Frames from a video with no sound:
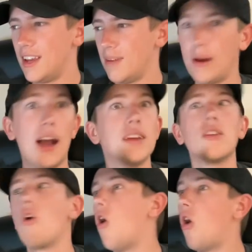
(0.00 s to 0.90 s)
My eyes
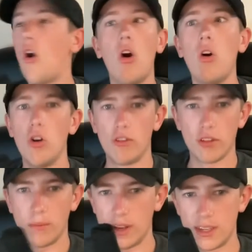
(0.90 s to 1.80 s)
are all over
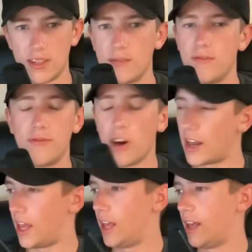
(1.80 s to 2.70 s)
the place. It's
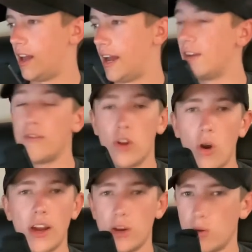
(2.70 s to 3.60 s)
funny. I have no
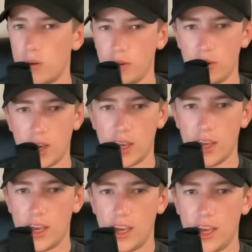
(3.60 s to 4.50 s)
idea what I'm doing,
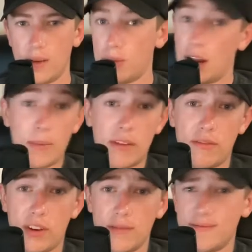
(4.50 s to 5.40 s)
but I'm having
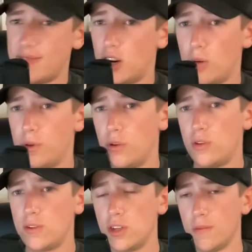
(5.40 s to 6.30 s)
fun, and I hope you
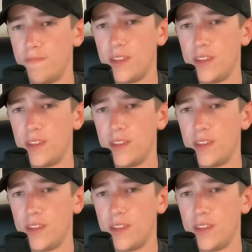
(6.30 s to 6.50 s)
do too.